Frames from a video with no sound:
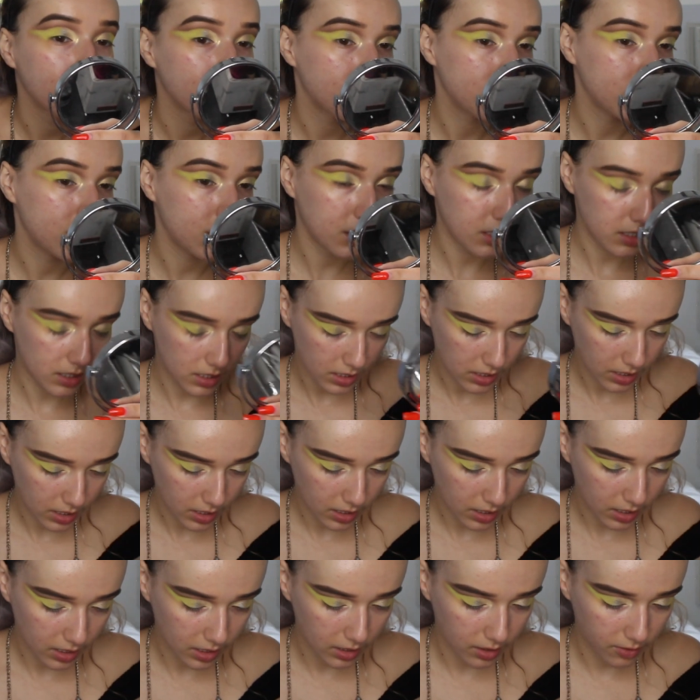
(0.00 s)
And just to
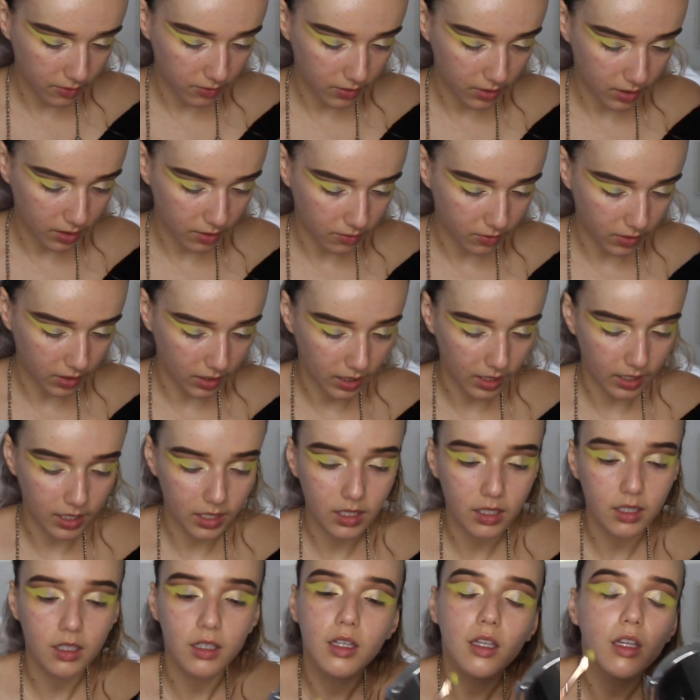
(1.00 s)
kind of give it
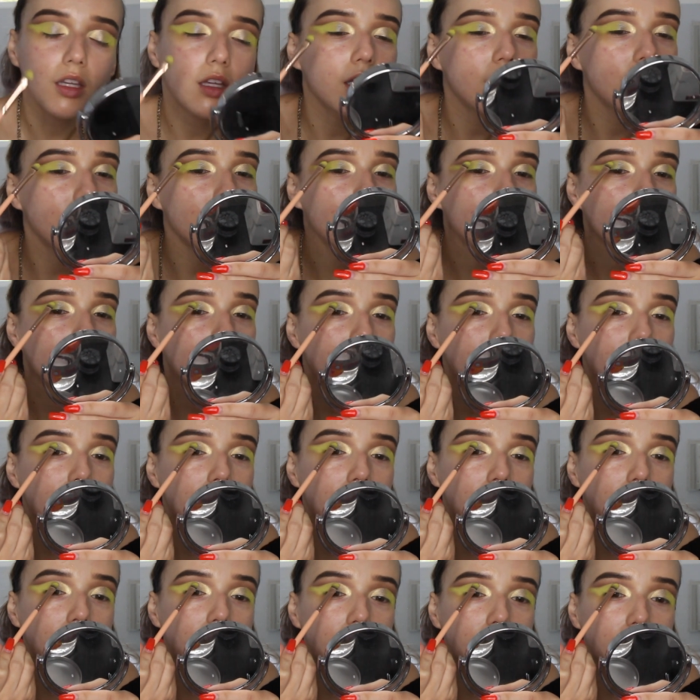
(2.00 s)
like an
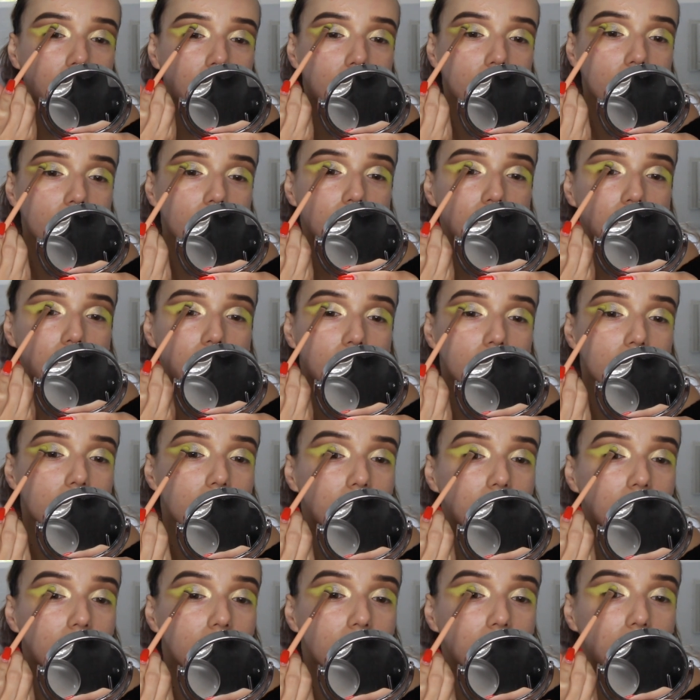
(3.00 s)
even little
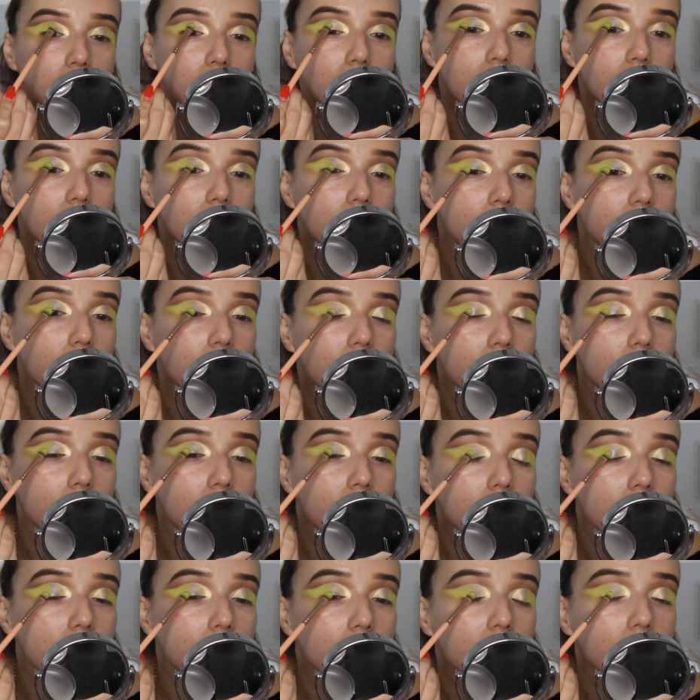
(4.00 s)
transition
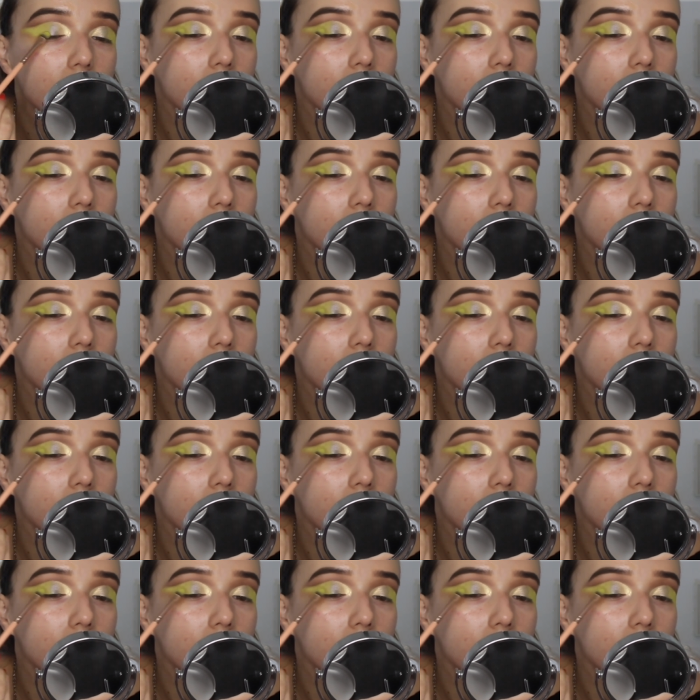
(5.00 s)
shade.